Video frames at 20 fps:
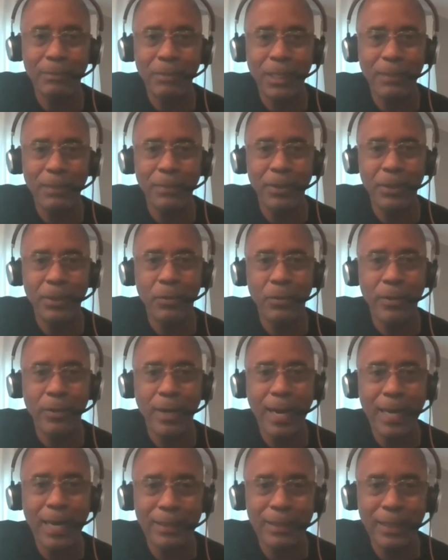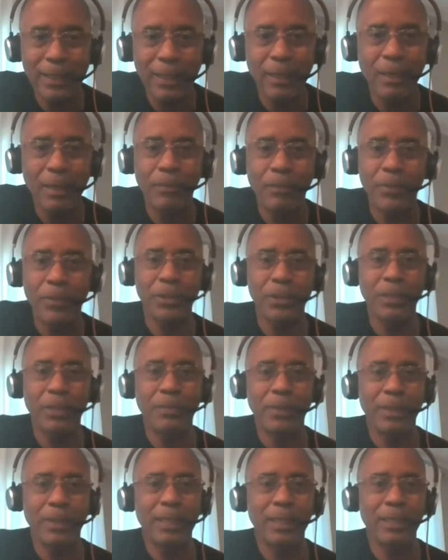Maybe you were acting up or
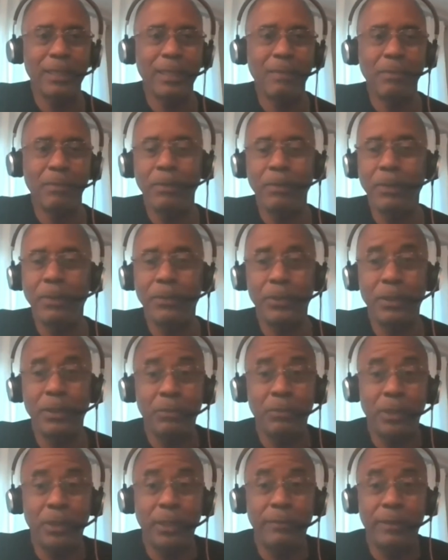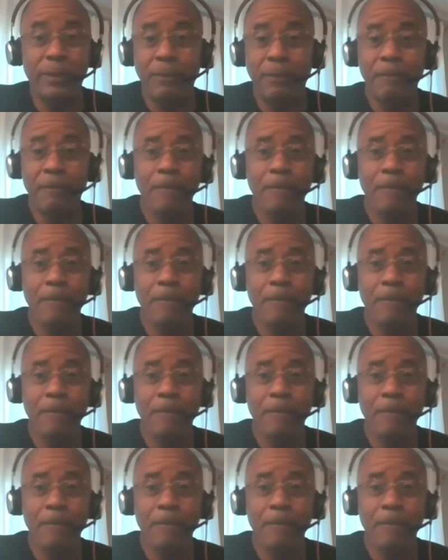something like that, but people didn't believe it.